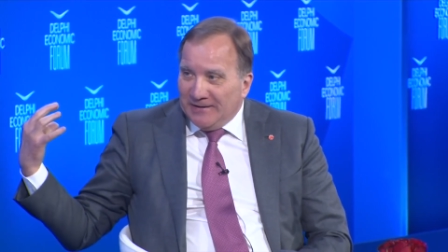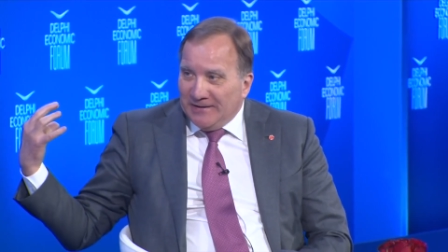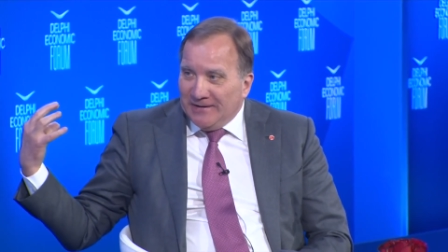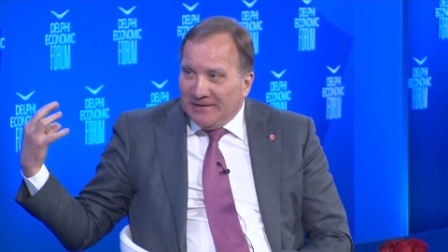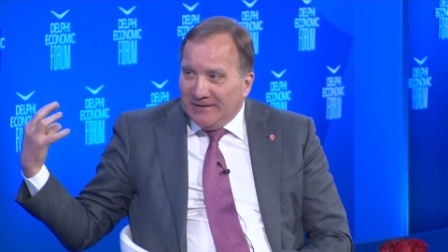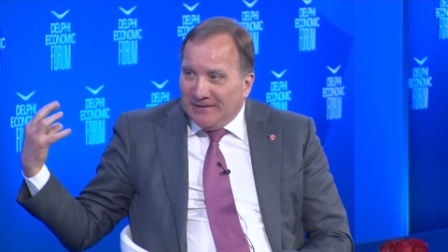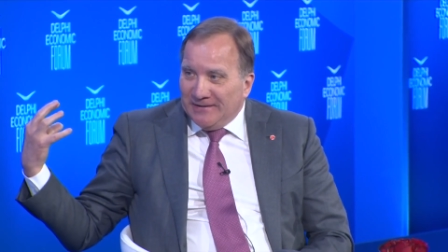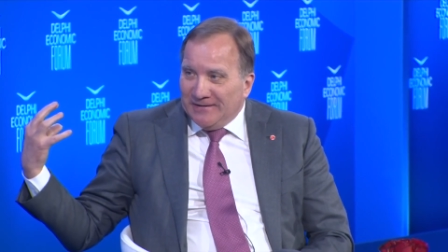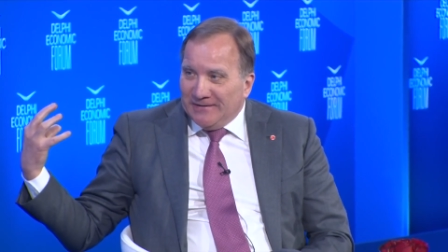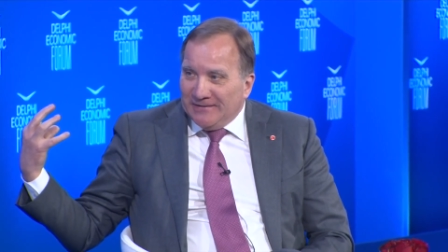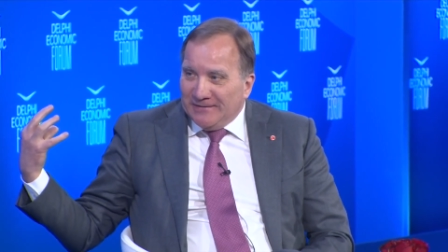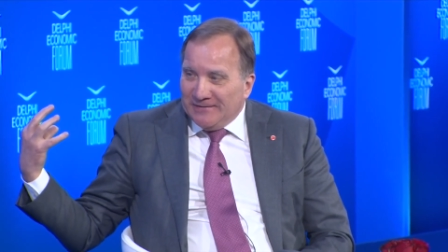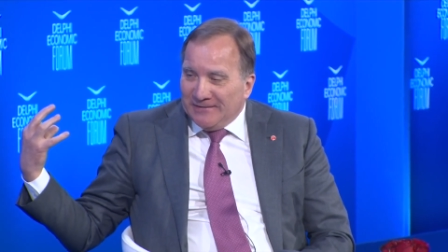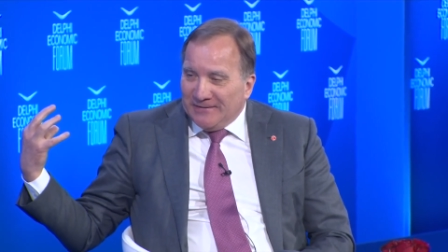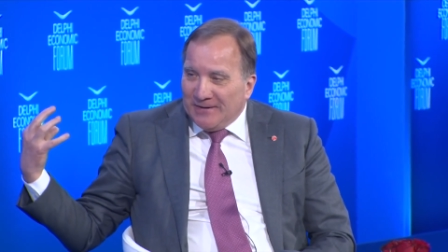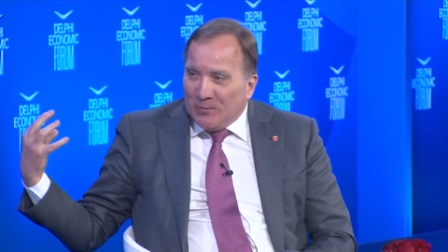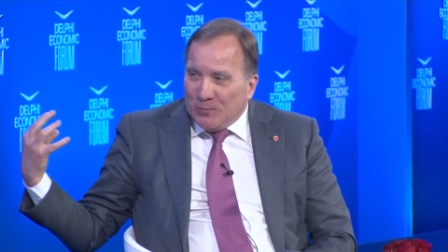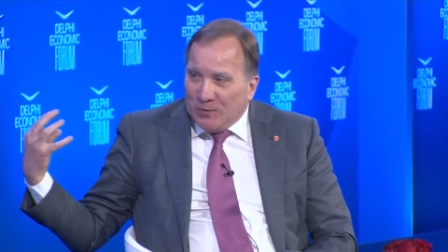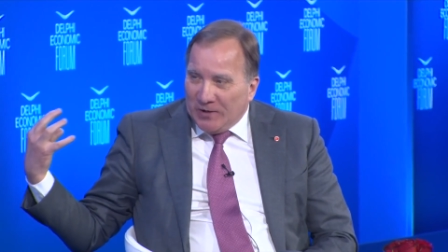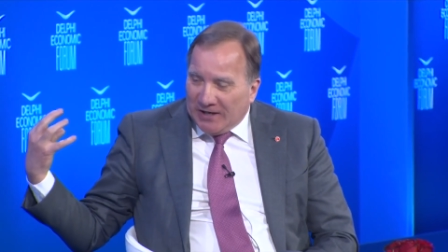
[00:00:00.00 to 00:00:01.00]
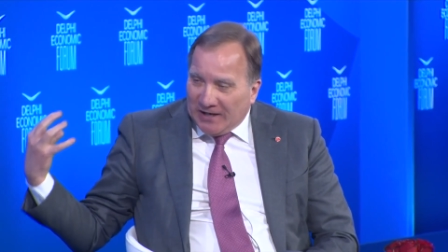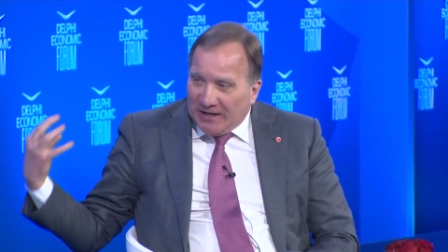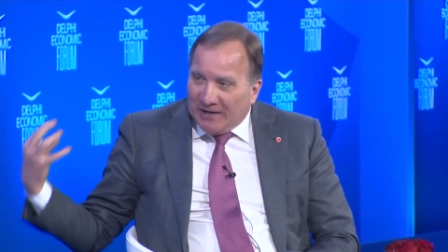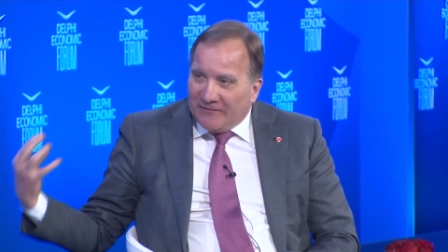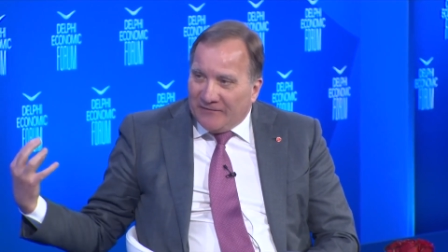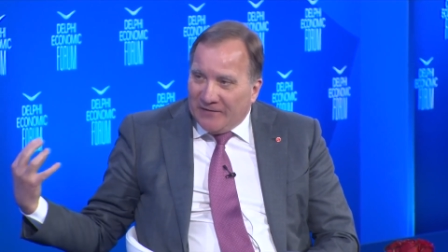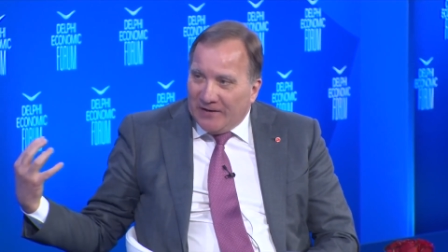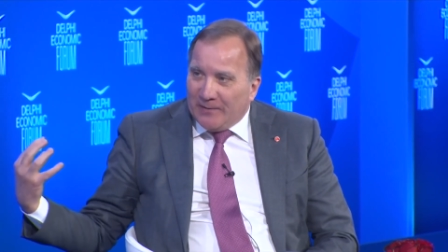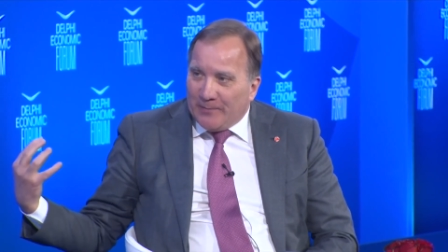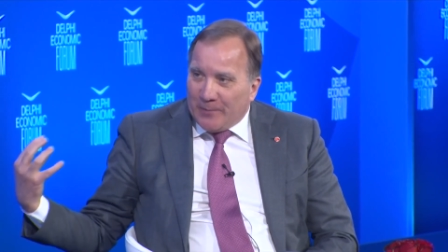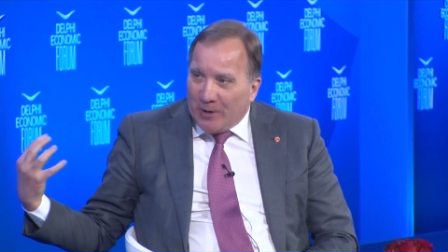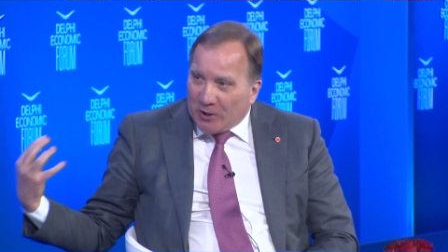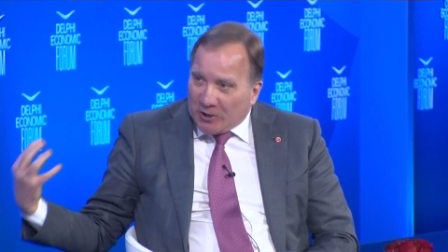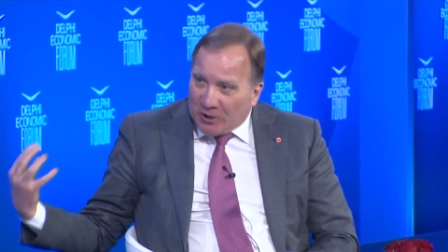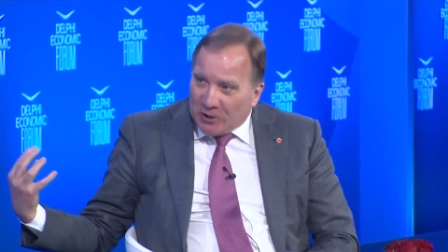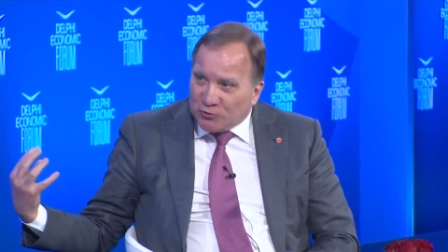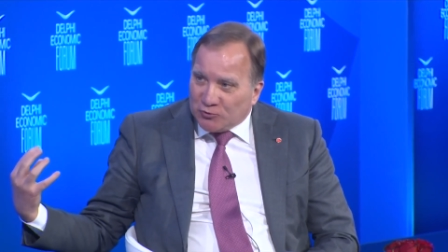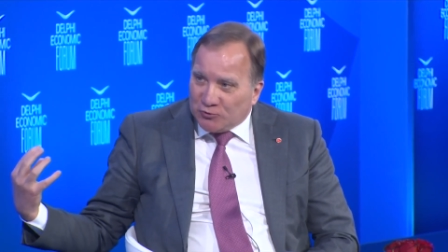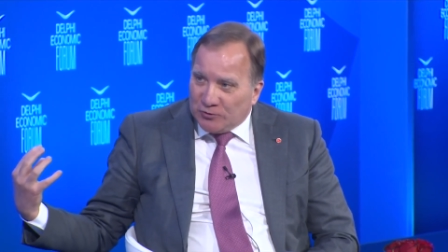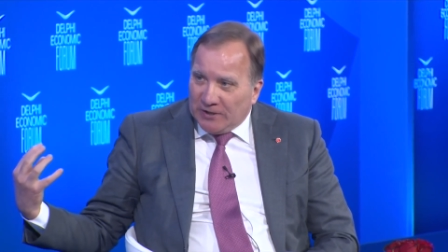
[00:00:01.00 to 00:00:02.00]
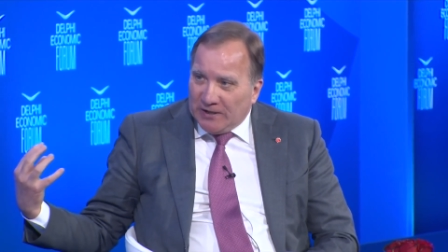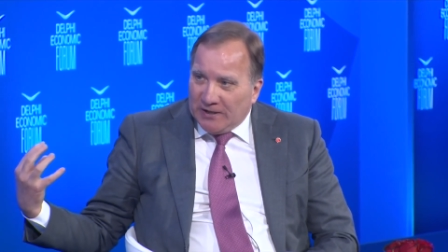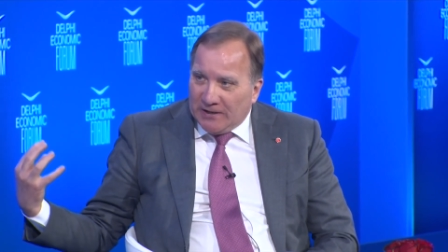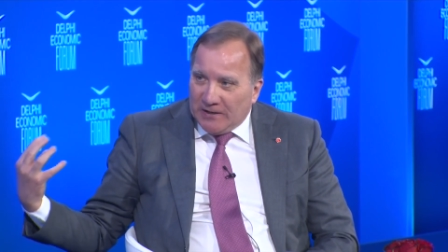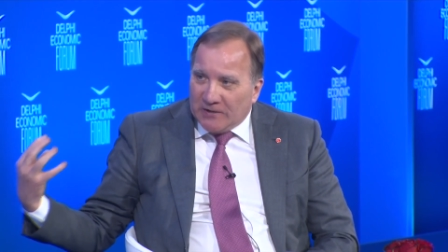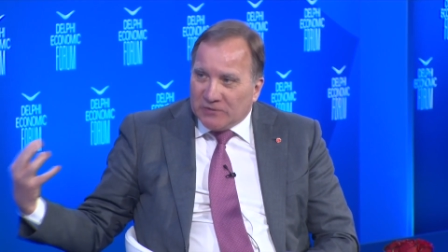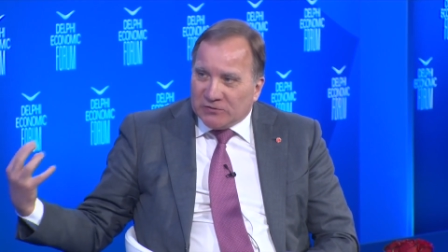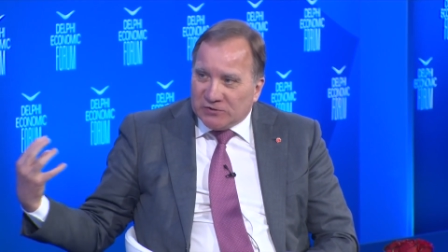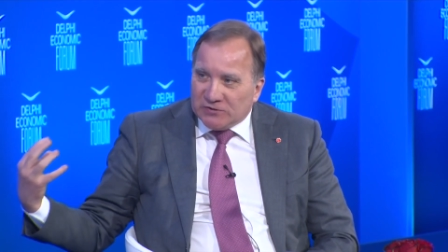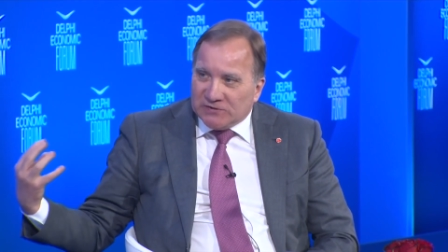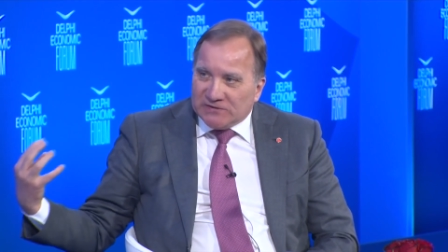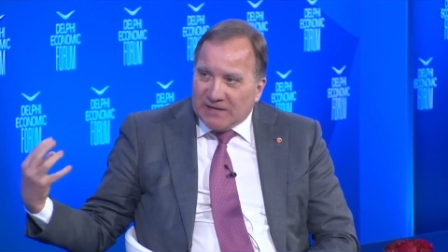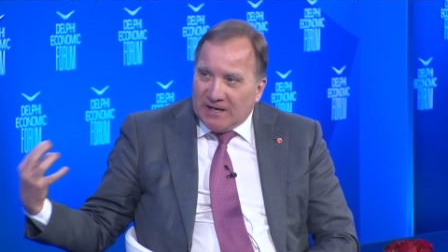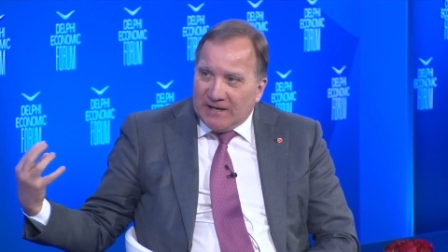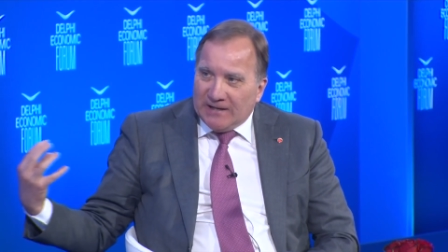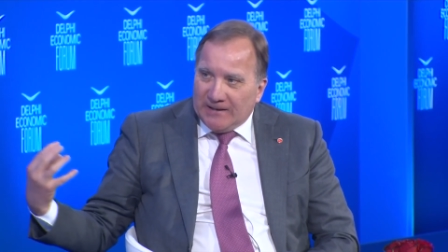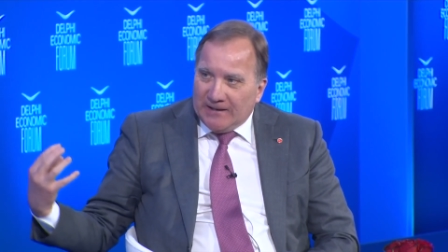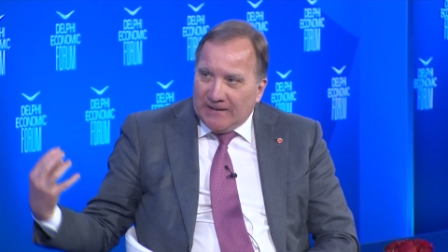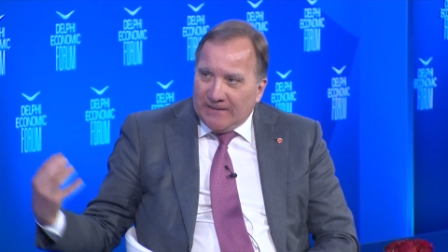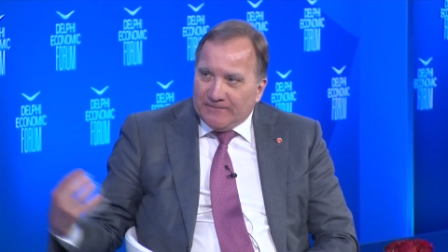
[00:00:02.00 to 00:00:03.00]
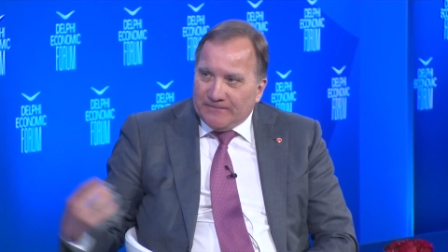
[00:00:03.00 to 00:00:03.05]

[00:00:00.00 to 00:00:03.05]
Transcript: develop our country and our society.